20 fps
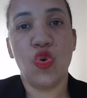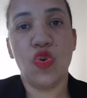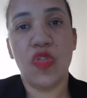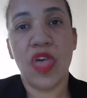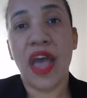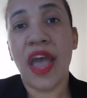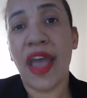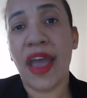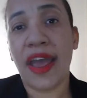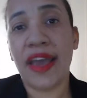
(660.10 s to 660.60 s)

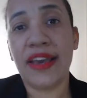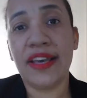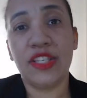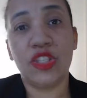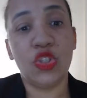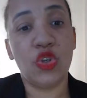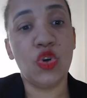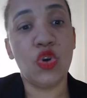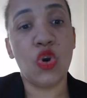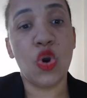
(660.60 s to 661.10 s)
that
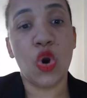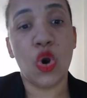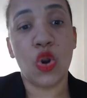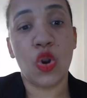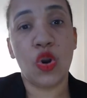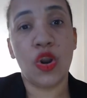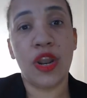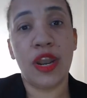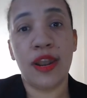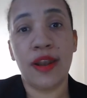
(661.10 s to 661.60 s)
is you go
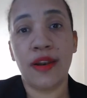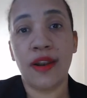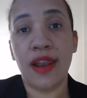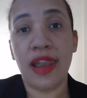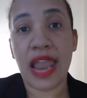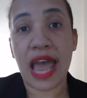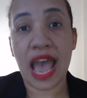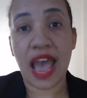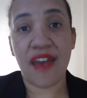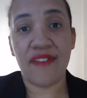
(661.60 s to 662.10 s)
to
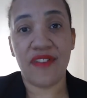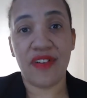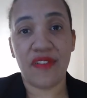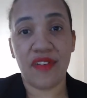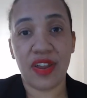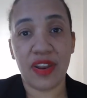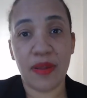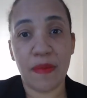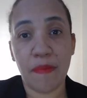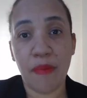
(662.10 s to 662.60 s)
live
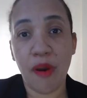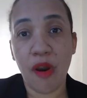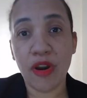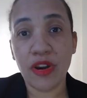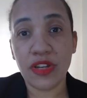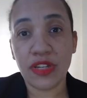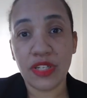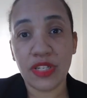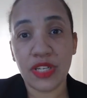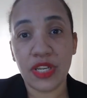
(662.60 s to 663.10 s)
event in
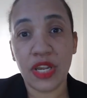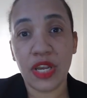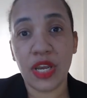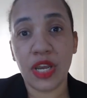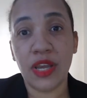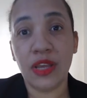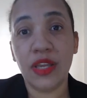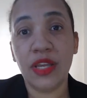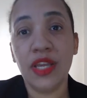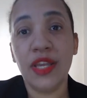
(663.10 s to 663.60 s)

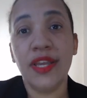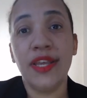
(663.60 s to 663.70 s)
person,